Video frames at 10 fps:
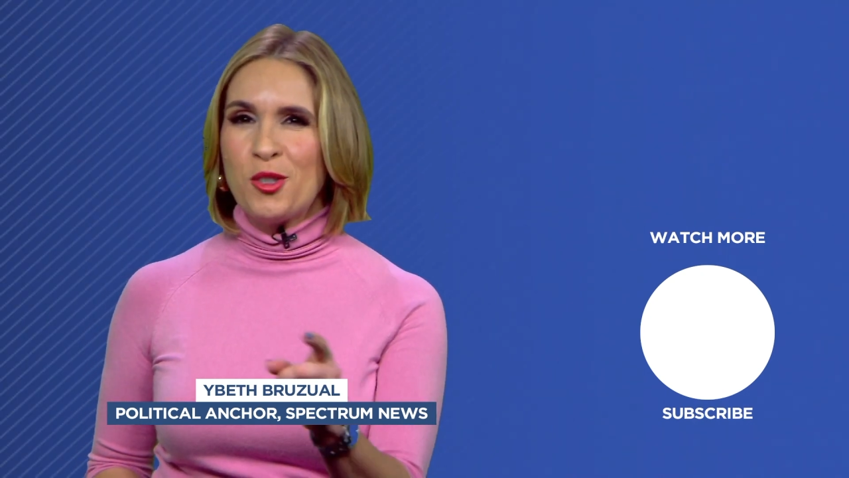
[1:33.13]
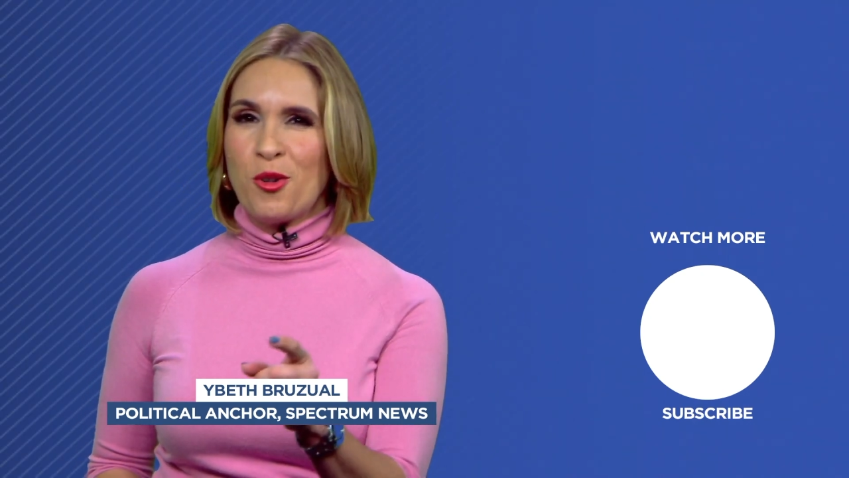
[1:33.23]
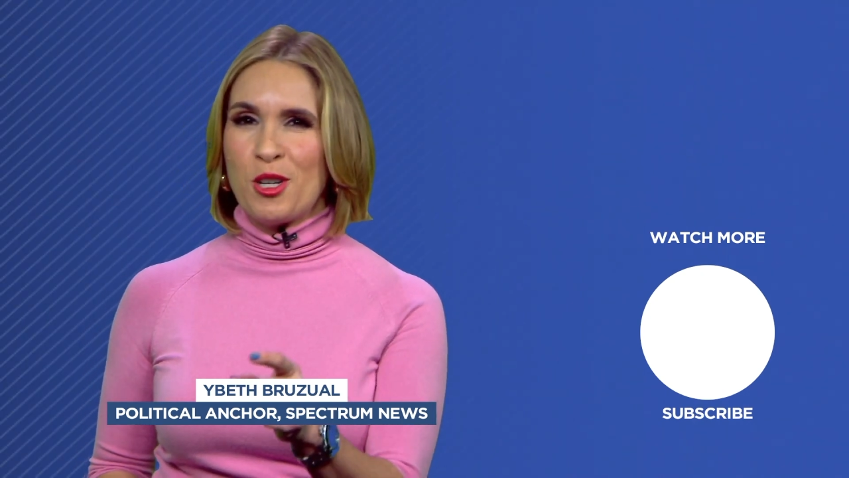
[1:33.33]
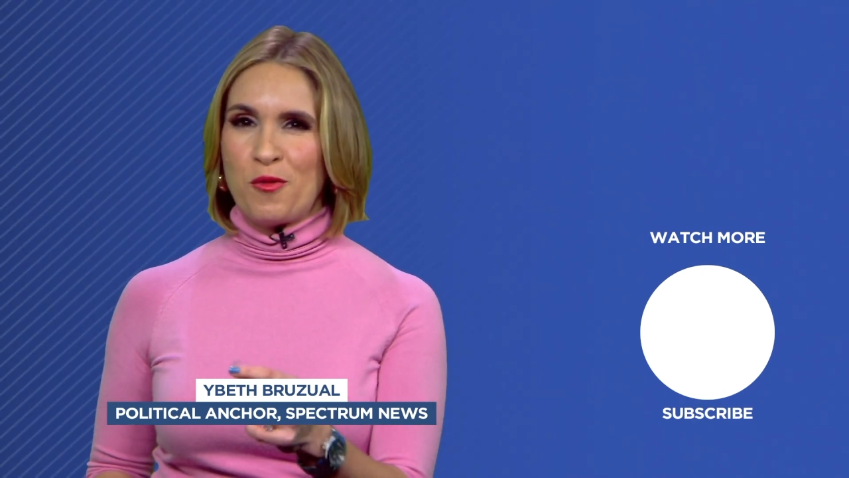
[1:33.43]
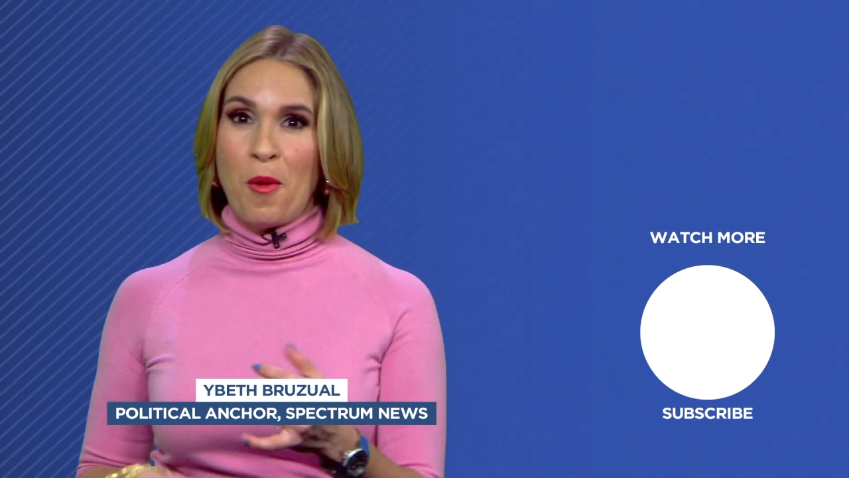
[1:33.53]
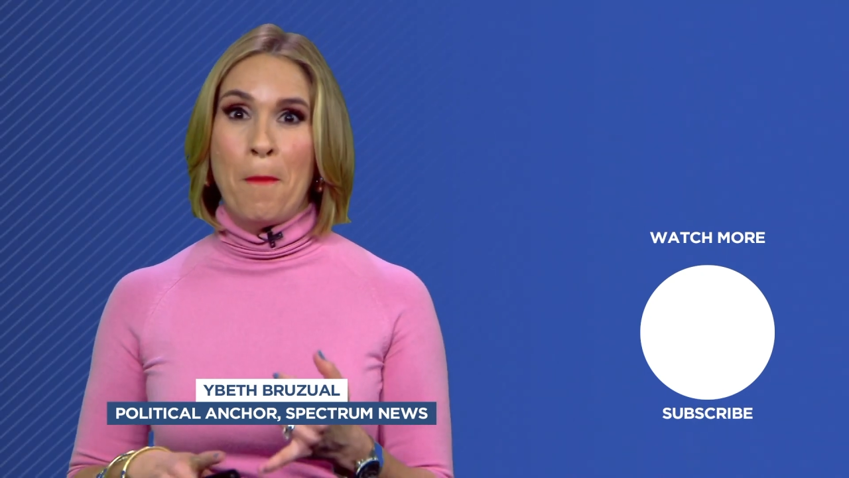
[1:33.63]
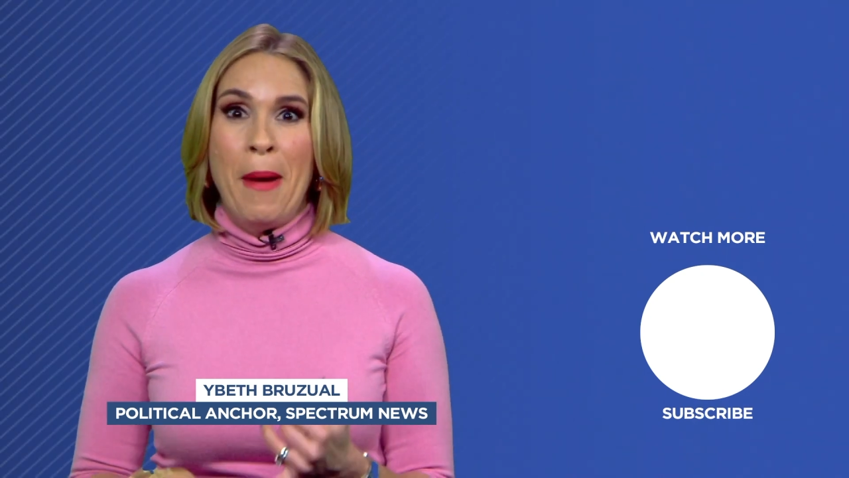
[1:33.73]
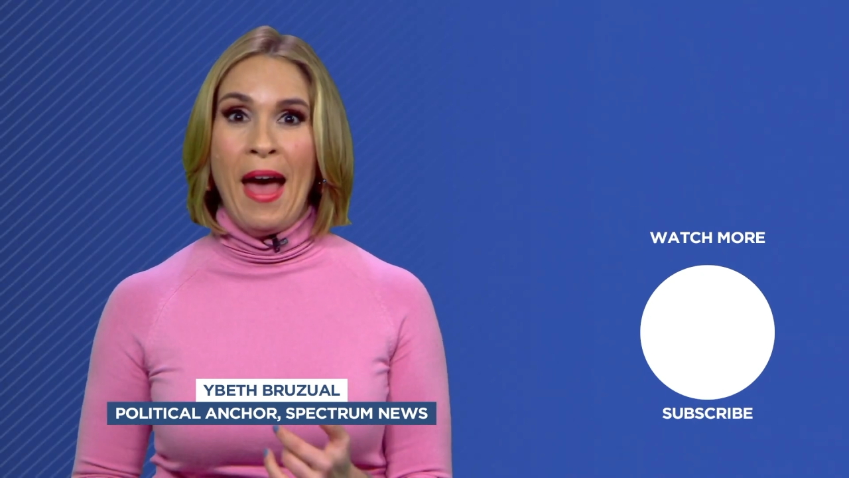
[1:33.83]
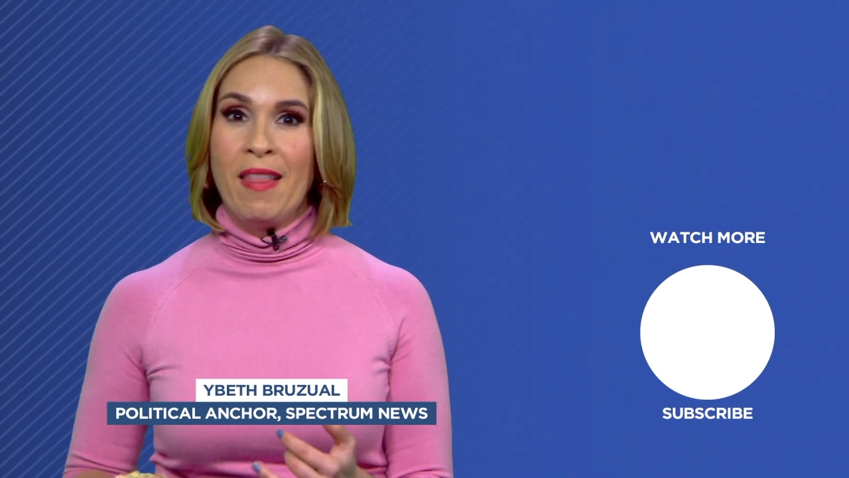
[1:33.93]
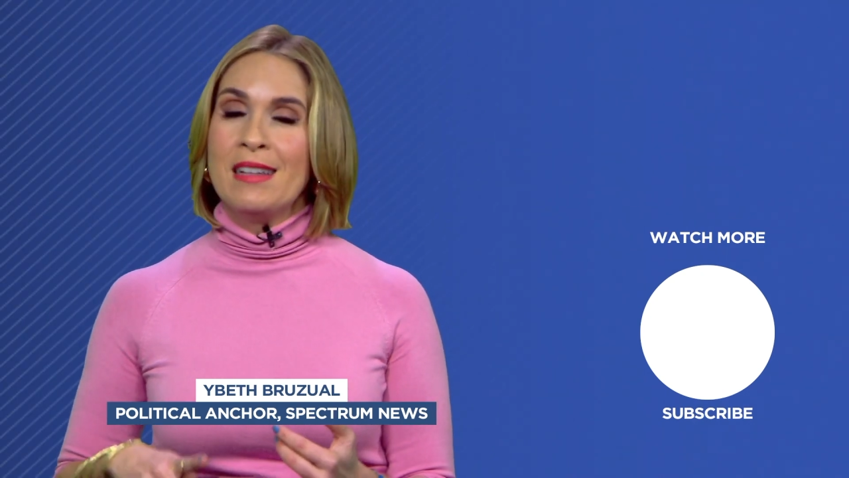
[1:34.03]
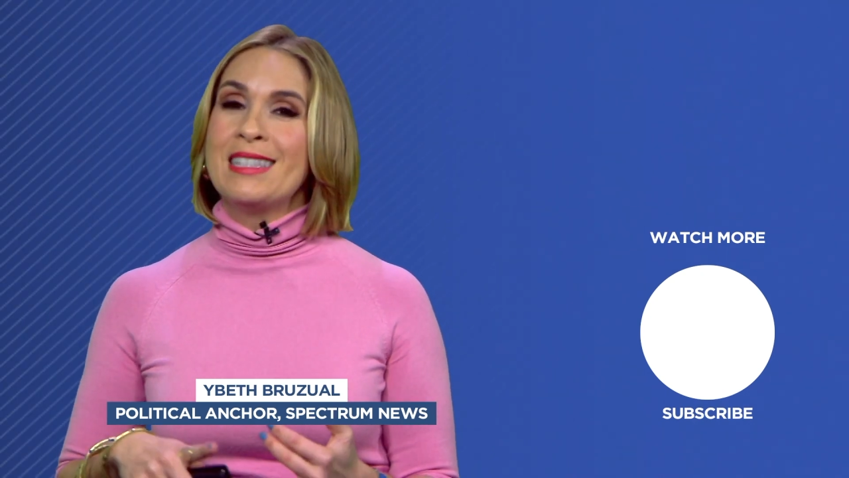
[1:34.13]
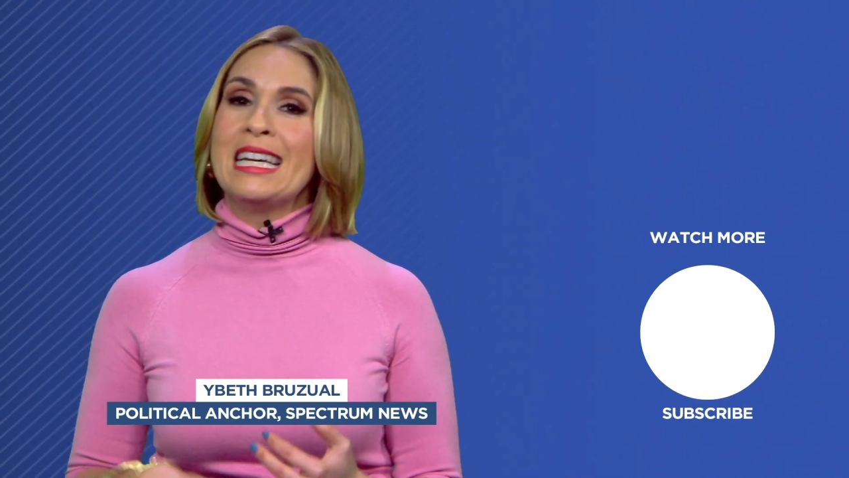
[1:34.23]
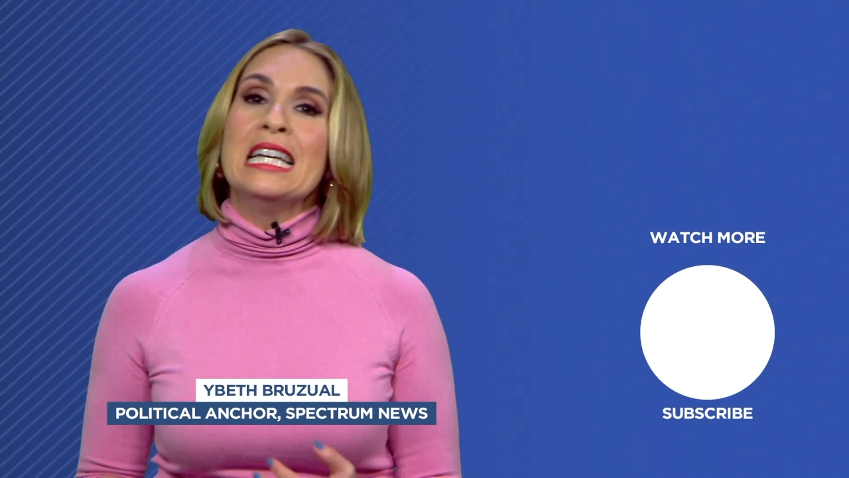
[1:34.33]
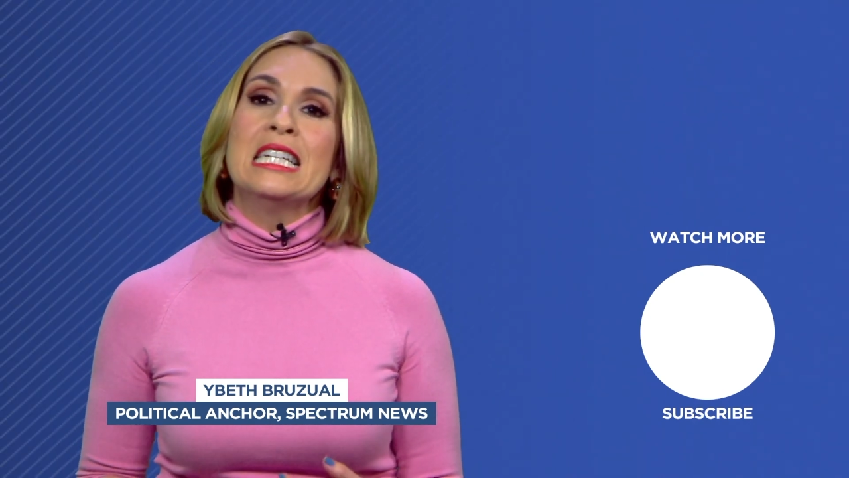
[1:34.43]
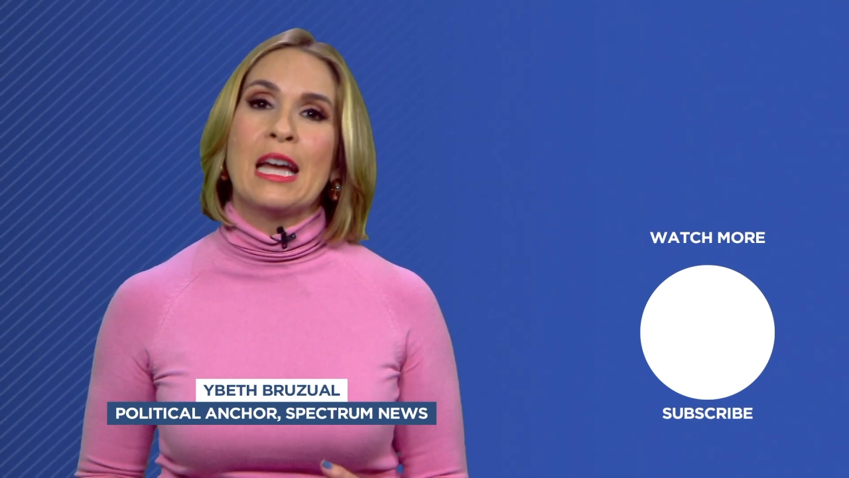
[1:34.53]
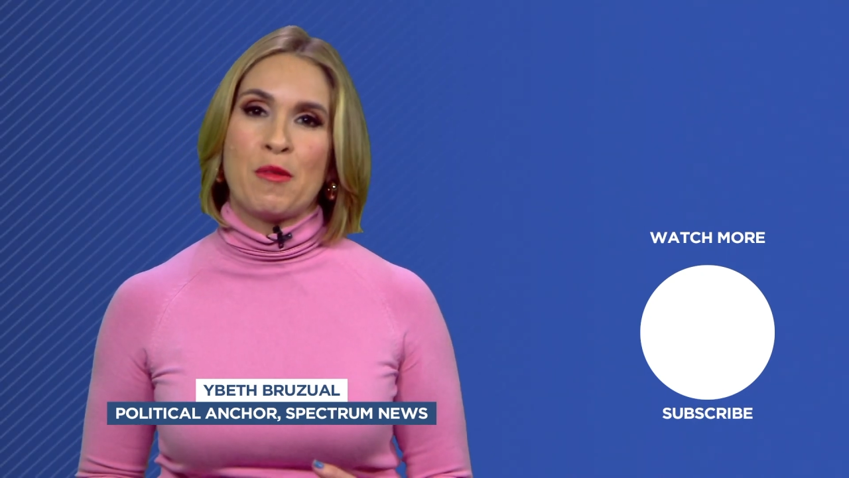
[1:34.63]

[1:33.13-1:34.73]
resource for balanced,